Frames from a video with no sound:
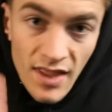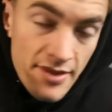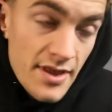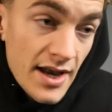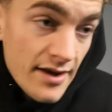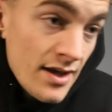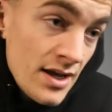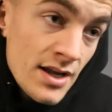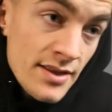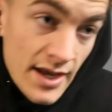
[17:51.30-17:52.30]
And then
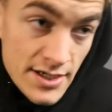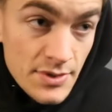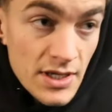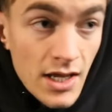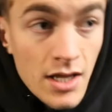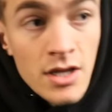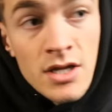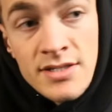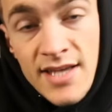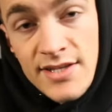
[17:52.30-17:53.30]
next week,
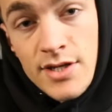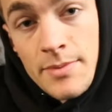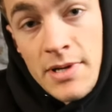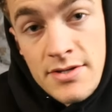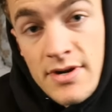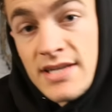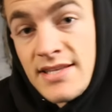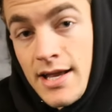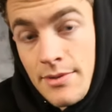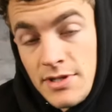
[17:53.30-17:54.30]
take 2 minutes
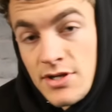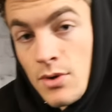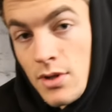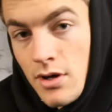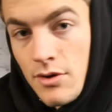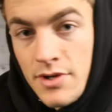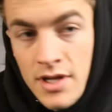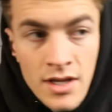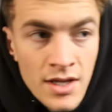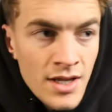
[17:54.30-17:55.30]
rest, add up your total load,
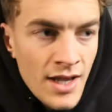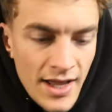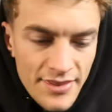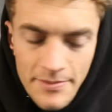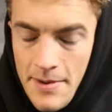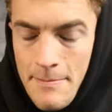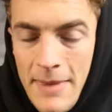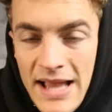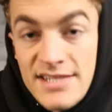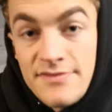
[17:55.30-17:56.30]
and there'll be a
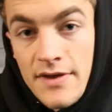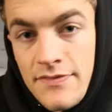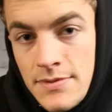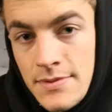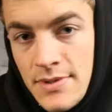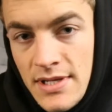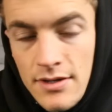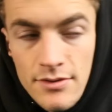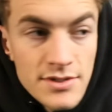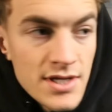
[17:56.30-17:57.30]
massive difference between
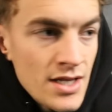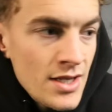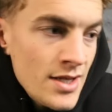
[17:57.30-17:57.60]
those.